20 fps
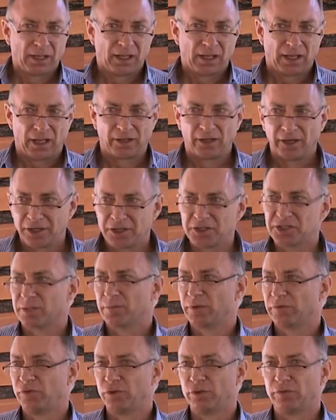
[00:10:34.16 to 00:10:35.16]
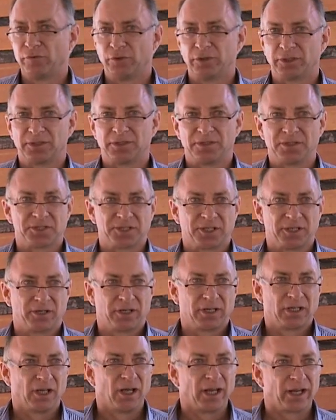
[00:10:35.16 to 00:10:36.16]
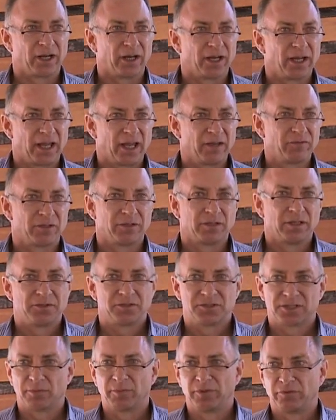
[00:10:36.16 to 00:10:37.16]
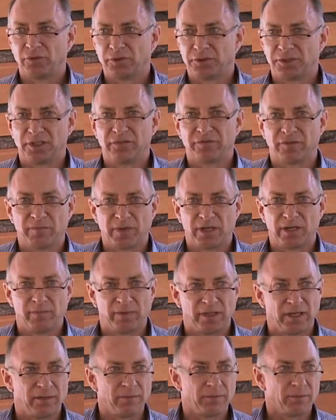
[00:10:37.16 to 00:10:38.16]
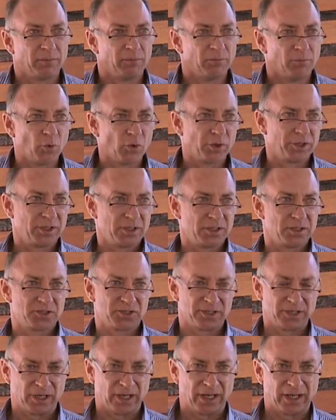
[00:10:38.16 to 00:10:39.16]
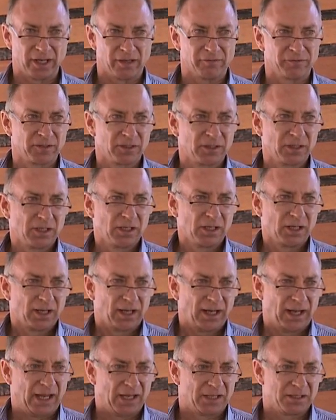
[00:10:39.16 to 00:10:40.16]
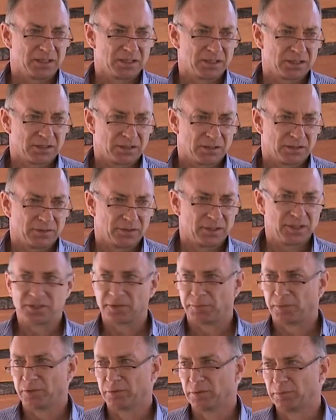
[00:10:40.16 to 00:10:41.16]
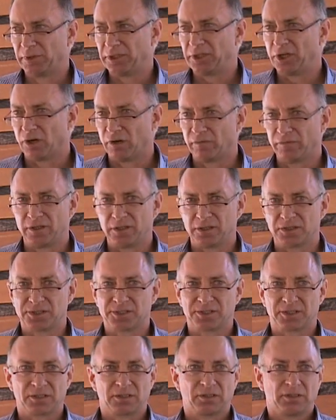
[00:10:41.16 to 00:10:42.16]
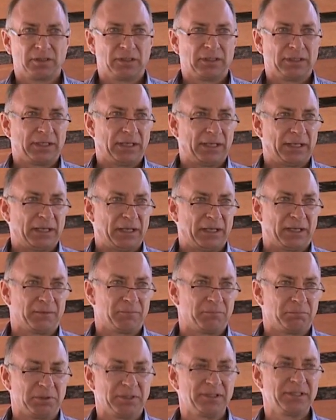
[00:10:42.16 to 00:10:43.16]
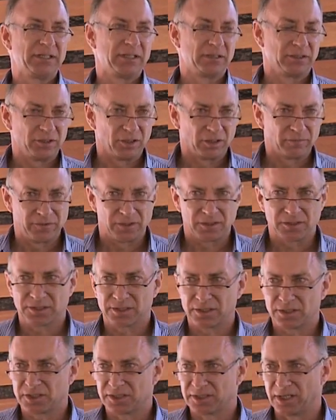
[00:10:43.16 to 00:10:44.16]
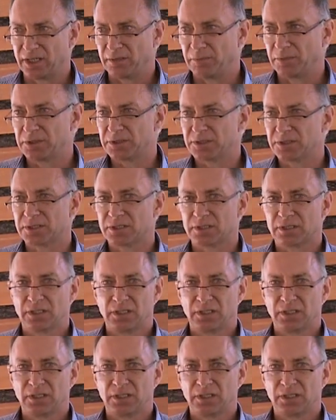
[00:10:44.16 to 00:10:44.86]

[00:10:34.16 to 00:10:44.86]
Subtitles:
And I know some of you have worked in this area like I have, and some of you indeed for many, many more years than I have. And these are probably obvious, bleedingly obvious statements.